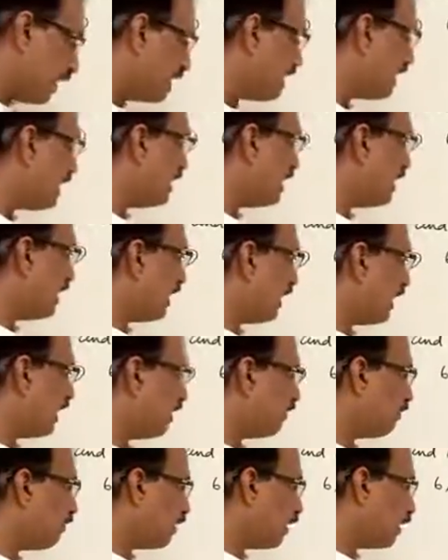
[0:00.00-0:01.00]
a we
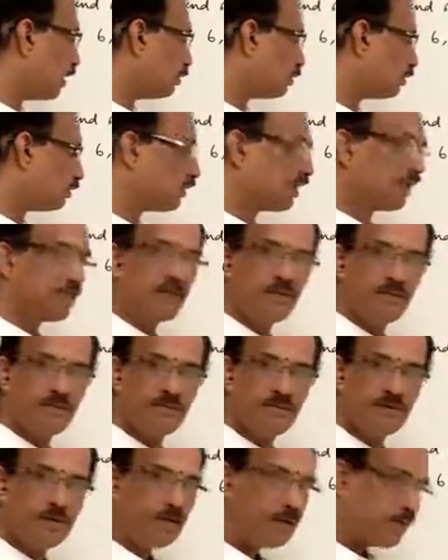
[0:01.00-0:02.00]
know 3
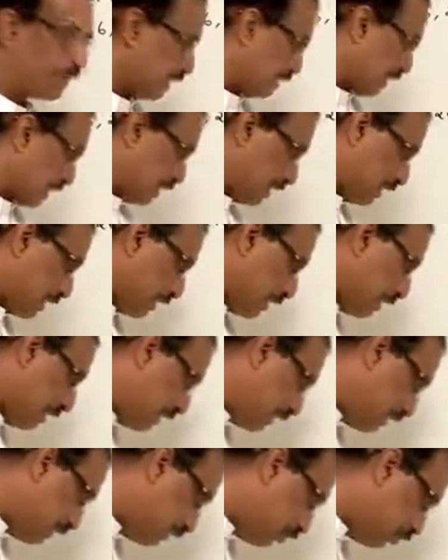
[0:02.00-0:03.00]
and e you
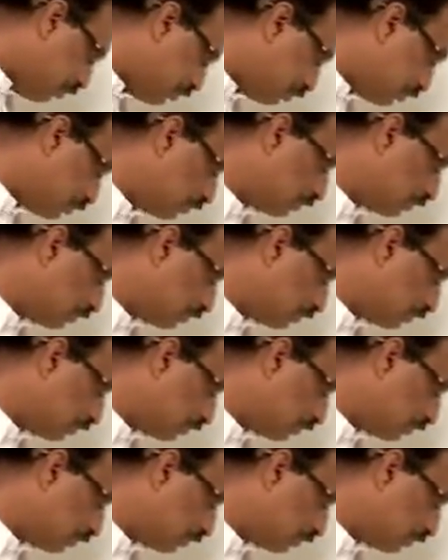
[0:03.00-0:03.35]
know root